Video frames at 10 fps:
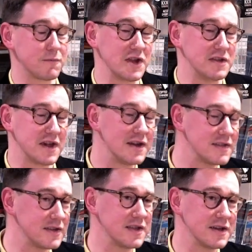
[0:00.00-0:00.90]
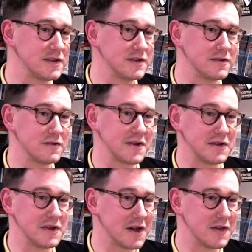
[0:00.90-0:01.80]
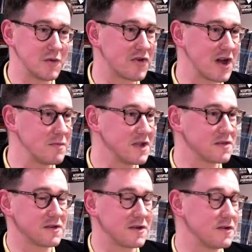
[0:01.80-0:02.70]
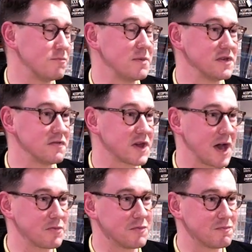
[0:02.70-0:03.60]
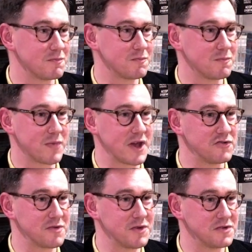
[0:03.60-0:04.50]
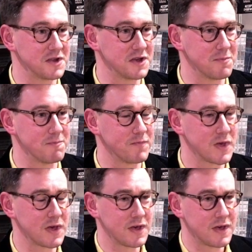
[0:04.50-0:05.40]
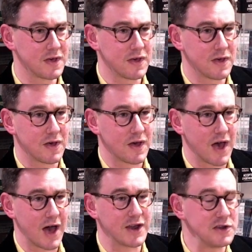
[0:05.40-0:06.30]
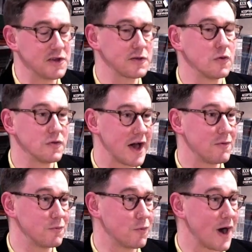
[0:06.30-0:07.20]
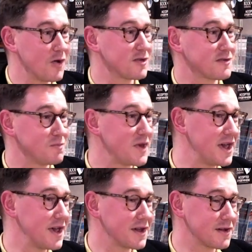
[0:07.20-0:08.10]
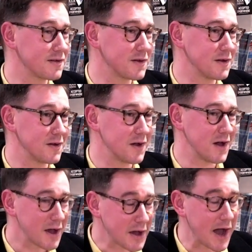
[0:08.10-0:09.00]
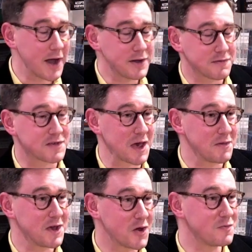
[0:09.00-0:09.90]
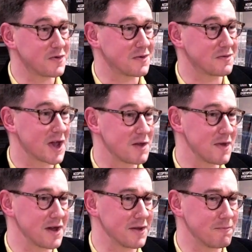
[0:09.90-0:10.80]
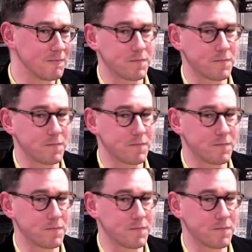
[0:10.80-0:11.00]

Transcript: When he dies in 1929, the Prime Minister and members of the cabinet pay tribute to him. And he does all that whilst being a kind of semi-open gay man.